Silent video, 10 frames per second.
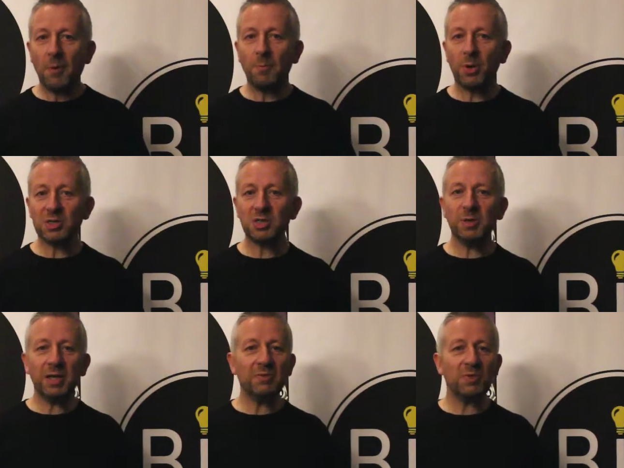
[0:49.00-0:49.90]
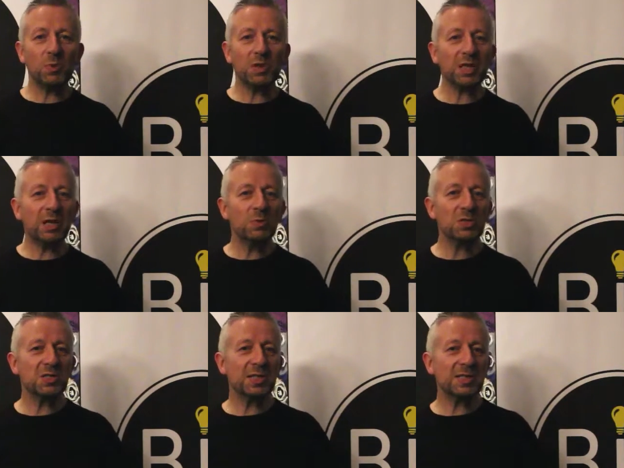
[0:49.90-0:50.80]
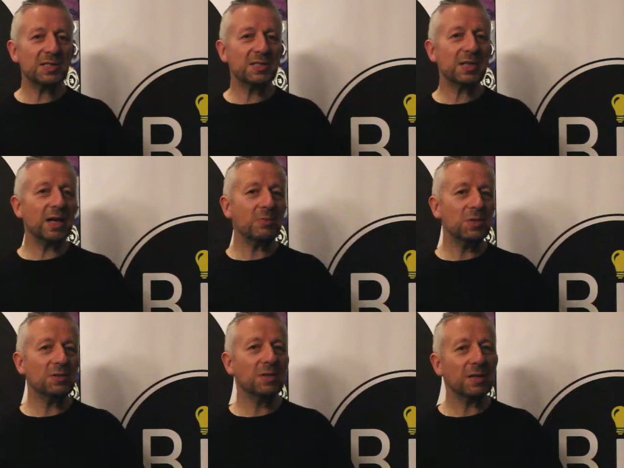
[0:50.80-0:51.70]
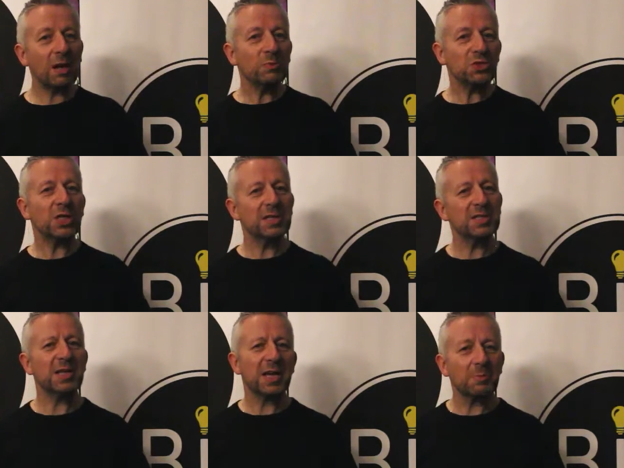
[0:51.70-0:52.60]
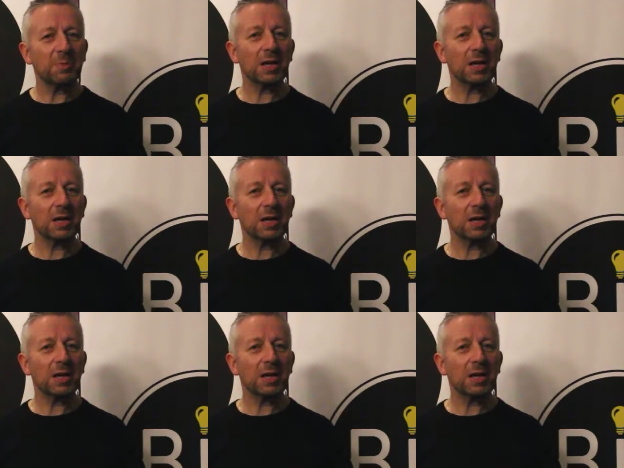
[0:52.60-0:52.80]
Possibly, if the one thing I would suggest is I would, I would change the name.